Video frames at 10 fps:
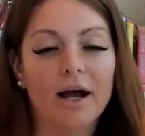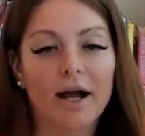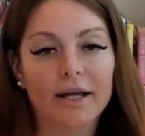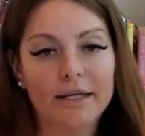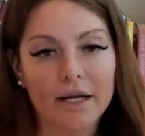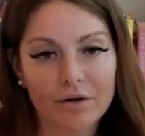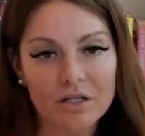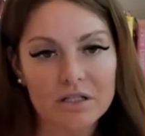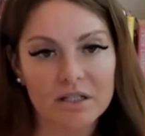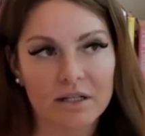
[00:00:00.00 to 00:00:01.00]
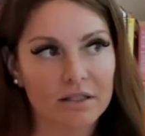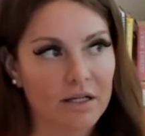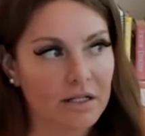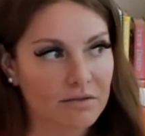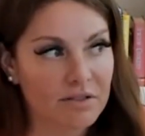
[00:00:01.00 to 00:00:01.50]
I guarantee at the
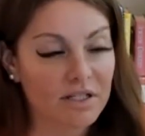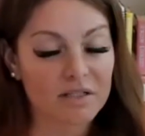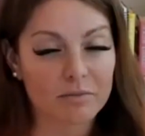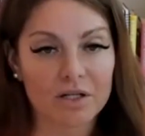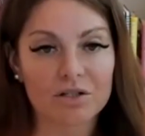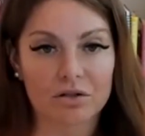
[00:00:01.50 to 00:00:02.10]
end of 6 months,